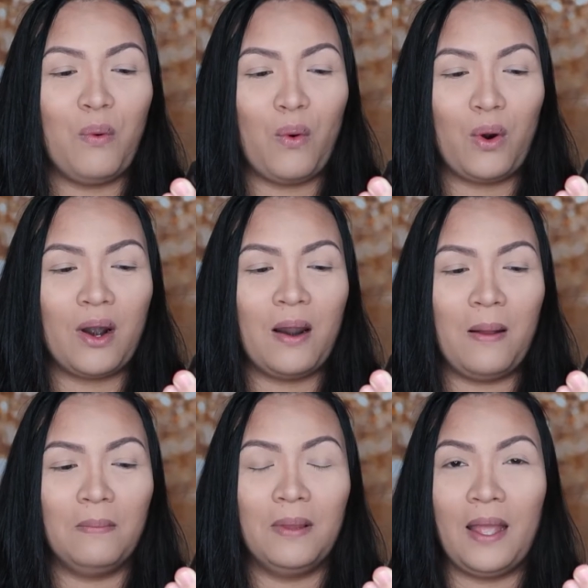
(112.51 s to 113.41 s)
Pore
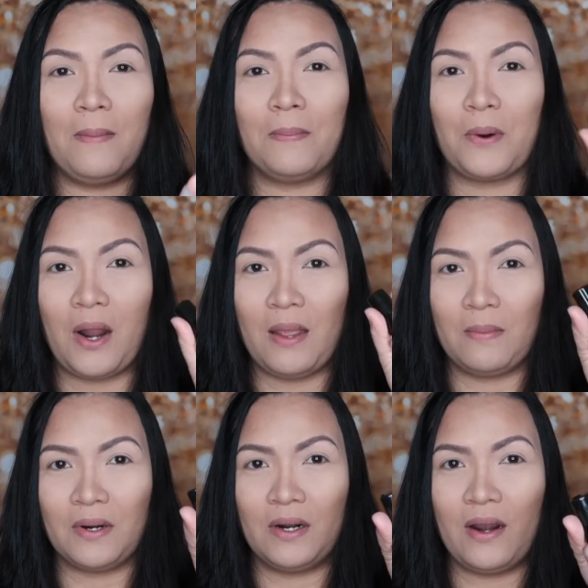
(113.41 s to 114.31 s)
Blem
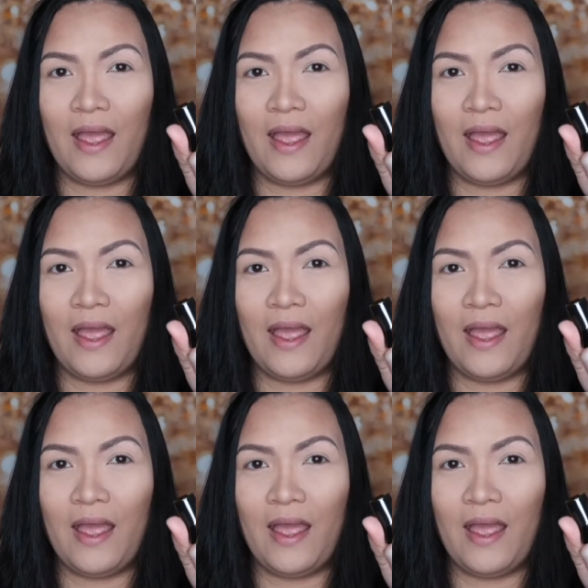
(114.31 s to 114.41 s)
Primer,